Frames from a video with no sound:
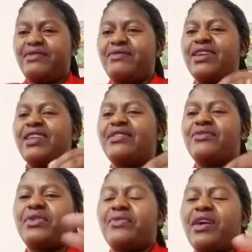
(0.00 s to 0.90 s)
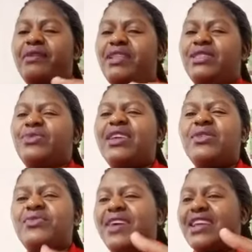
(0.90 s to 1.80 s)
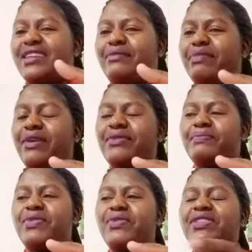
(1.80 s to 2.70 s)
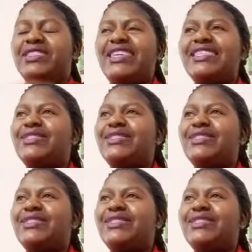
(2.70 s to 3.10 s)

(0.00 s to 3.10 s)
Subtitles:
What are the requirements? What are you writing about? Because each